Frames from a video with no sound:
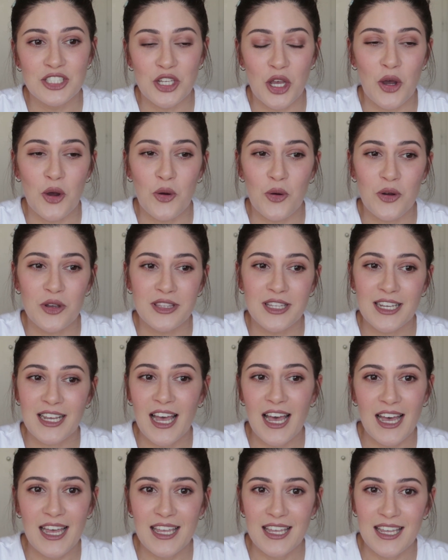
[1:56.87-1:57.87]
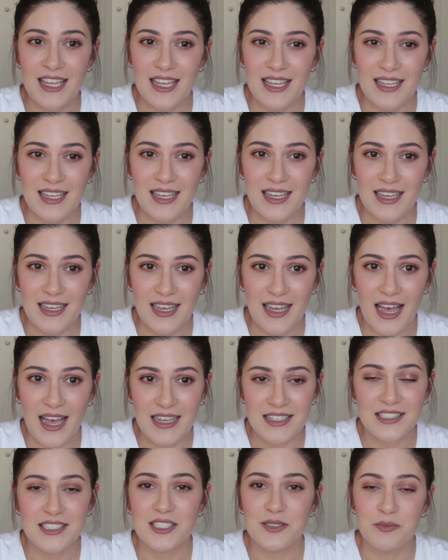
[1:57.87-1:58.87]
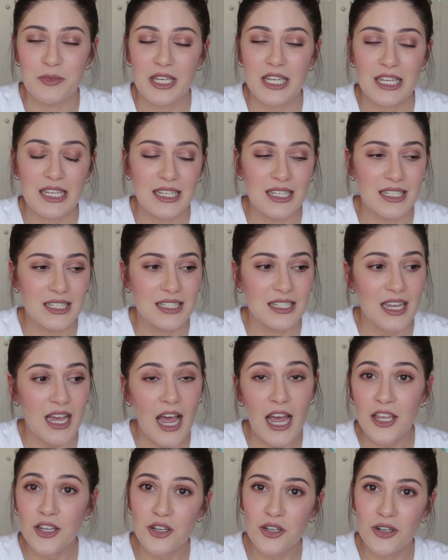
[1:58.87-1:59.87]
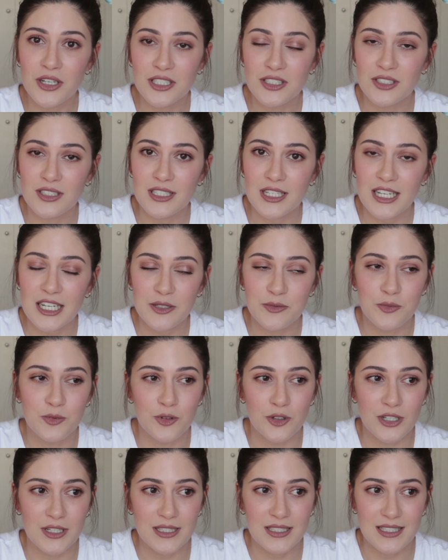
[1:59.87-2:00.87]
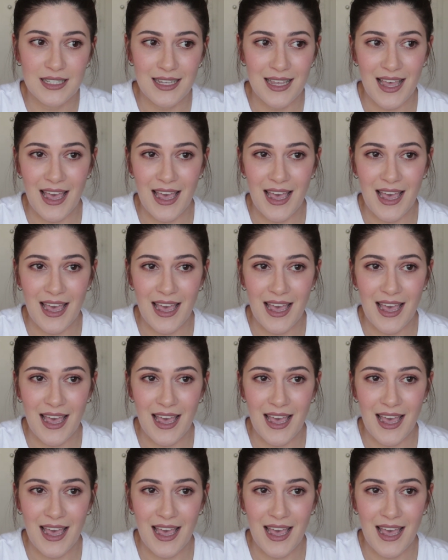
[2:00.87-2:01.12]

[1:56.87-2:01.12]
So the guy asks me, "Are you going to the airport?"